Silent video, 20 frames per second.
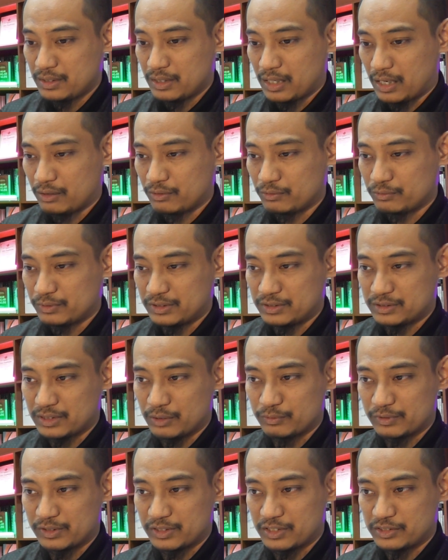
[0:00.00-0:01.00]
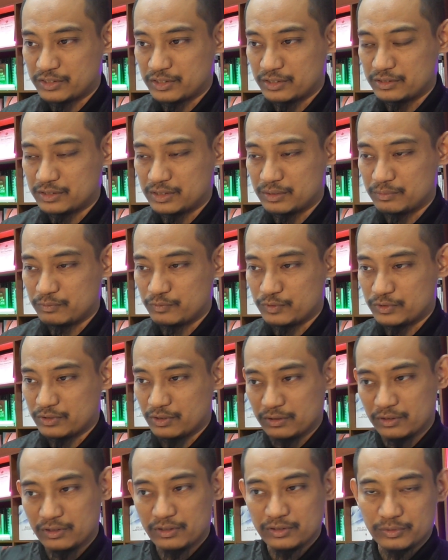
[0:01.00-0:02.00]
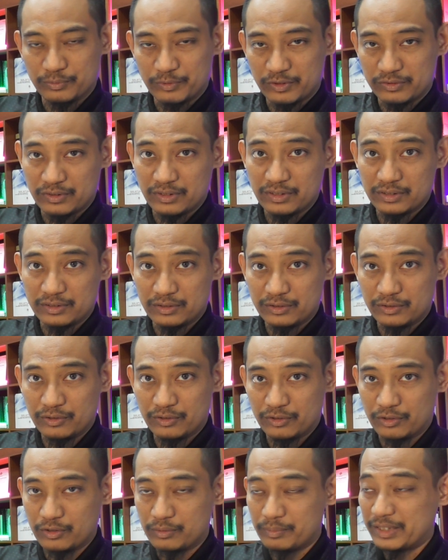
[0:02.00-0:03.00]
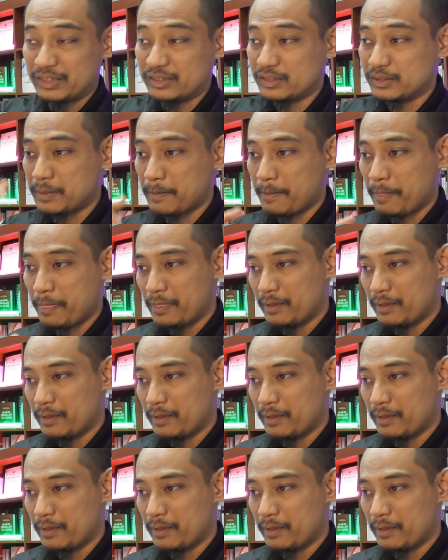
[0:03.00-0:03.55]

how is our relationship with Allah subhanahu wa ta'ala, the God Almighty.